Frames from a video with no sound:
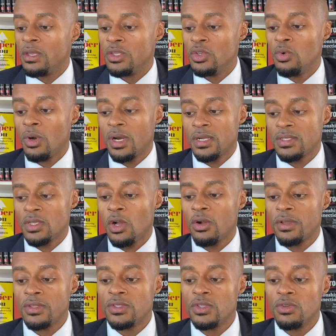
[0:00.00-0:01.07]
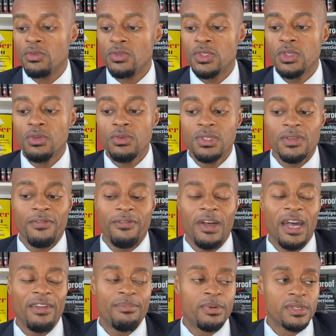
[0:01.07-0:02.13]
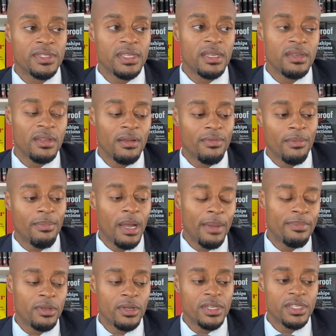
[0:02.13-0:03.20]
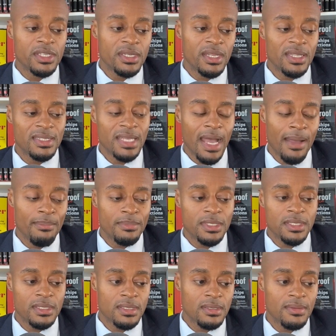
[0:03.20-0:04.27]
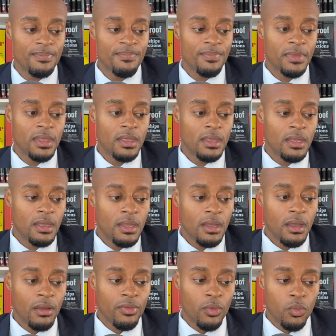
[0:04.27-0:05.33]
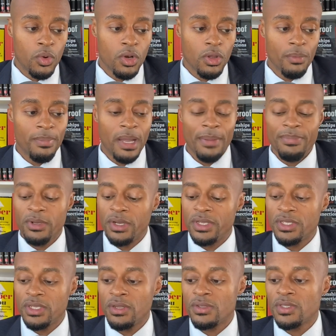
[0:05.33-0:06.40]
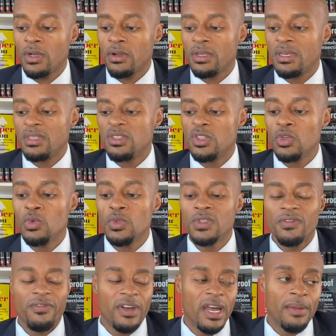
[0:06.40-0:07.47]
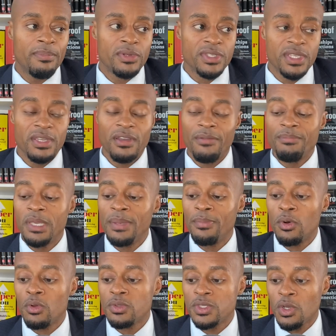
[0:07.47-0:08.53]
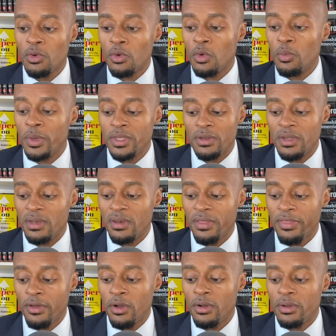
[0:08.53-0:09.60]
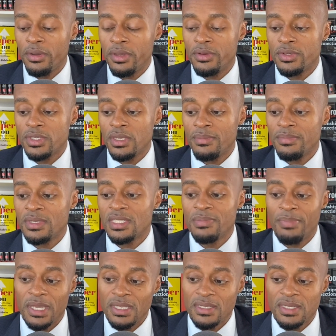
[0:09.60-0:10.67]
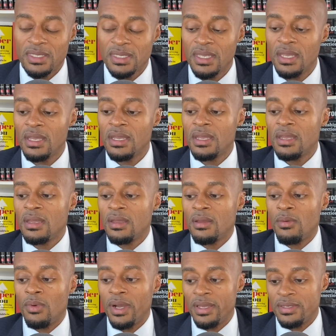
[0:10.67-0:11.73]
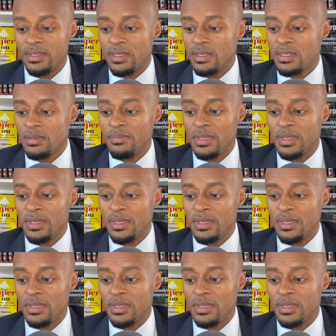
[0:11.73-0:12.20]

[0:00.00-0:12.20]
you are talking to 2 to 5% of the population tops. Of the world population, you're talking to 2 to 5% of people total when you're in the thought leadership space. Why is this?